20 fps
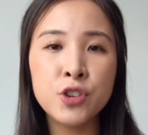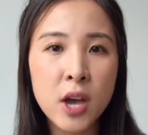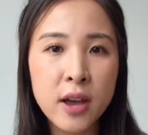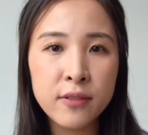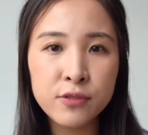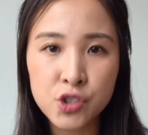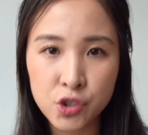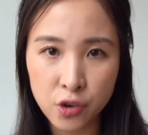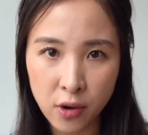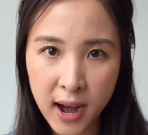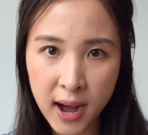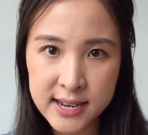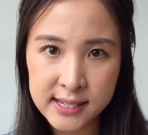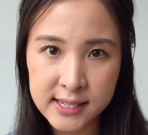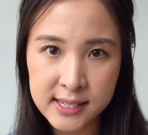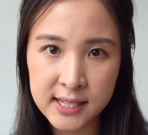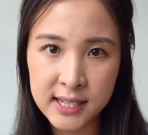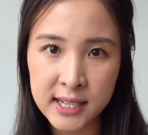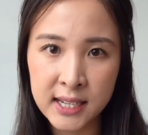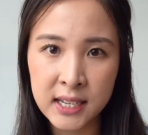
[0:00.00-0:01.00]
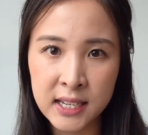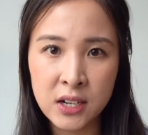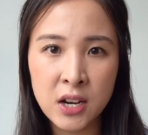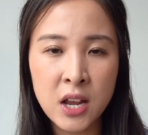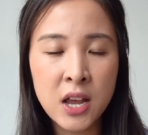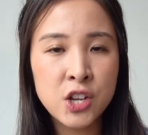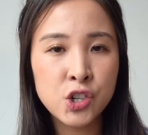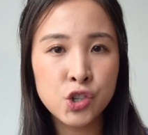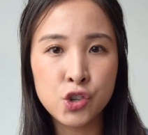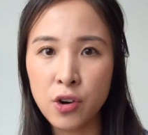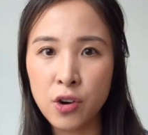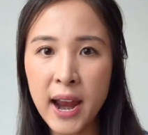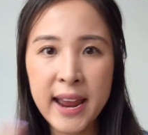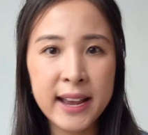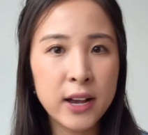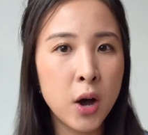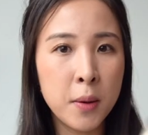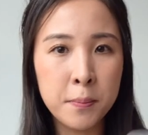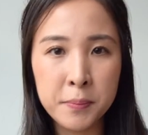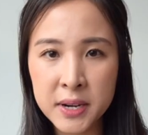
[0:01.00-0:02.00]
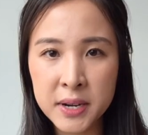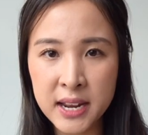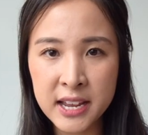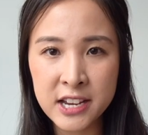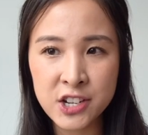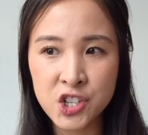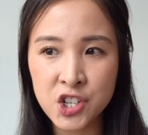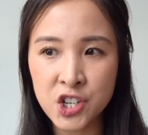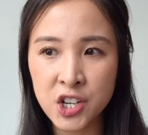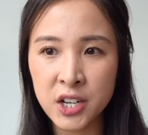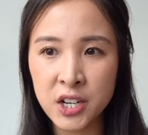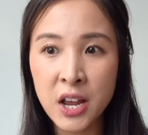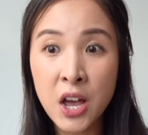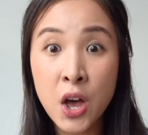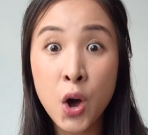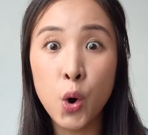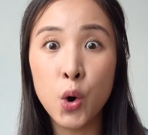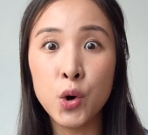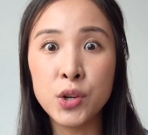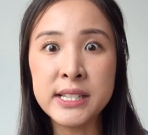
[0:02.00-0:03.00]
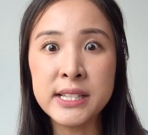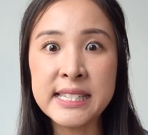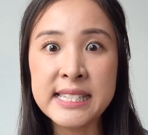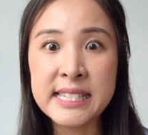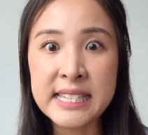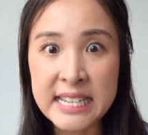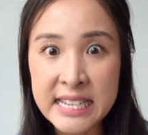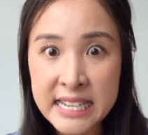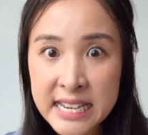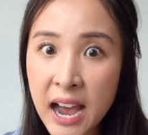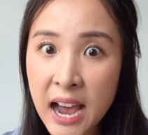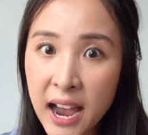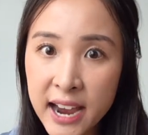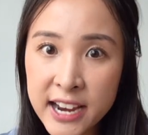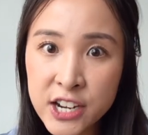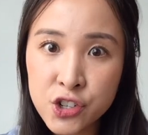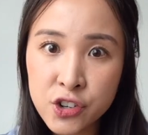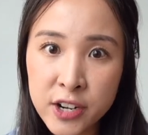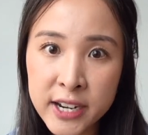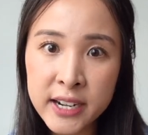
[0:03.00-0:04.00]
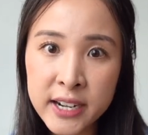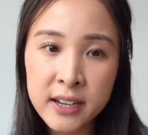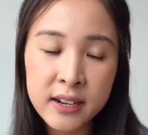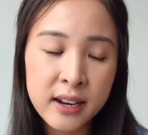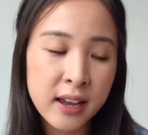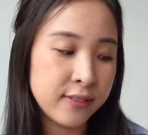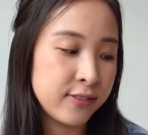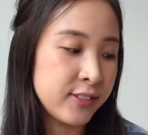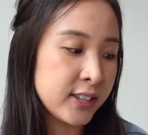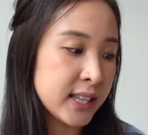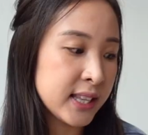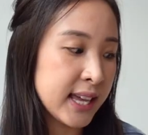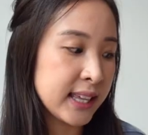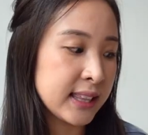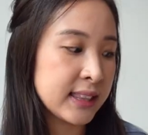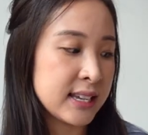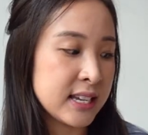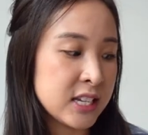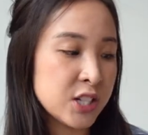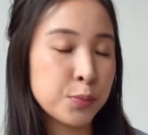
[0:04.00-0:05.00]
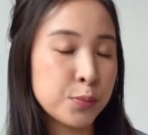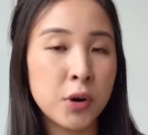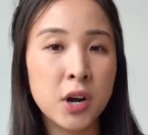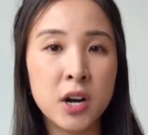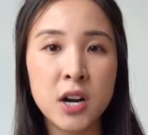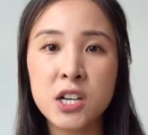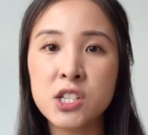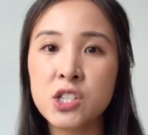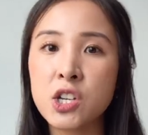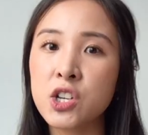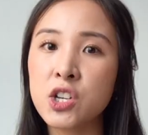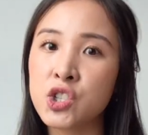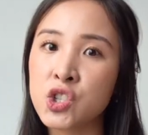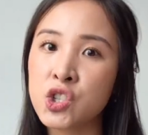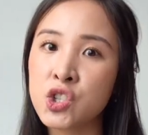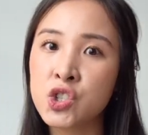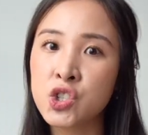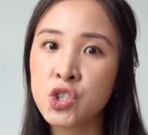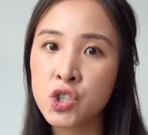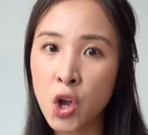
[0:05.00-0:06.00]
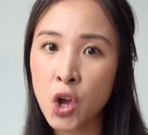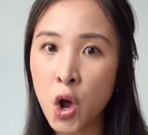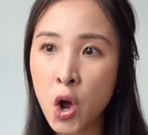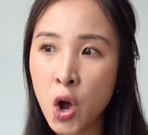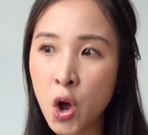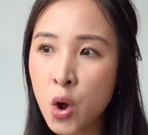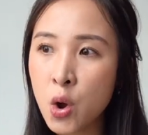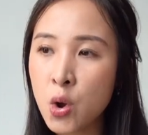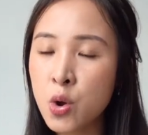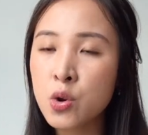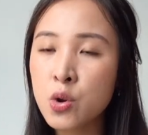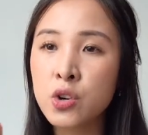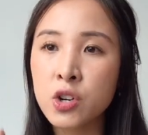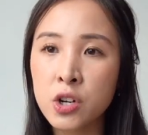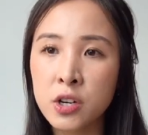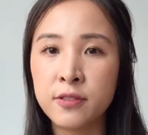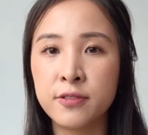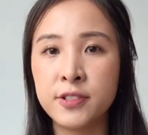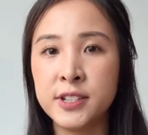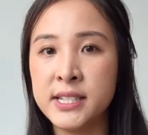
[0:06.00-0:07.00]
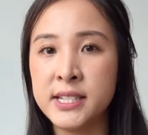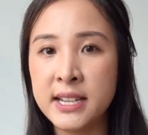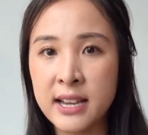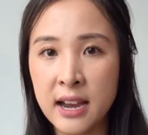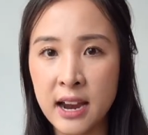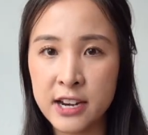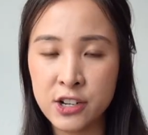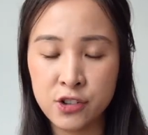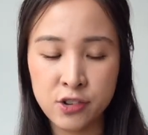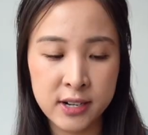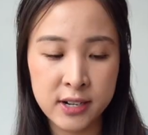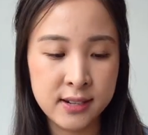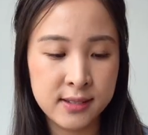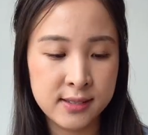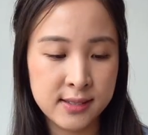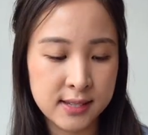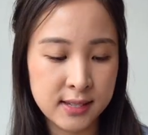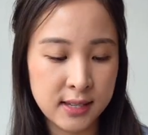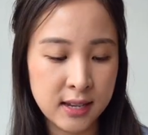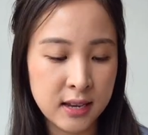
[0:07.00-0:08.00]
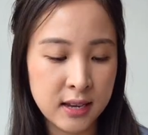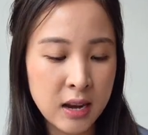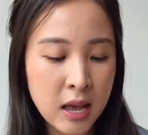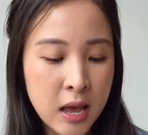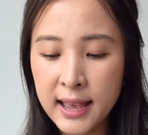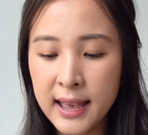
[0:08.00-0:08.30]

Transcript: you have dry skin, dry combination, or dehydrated, I feel like these products are so good for dehydrated skin.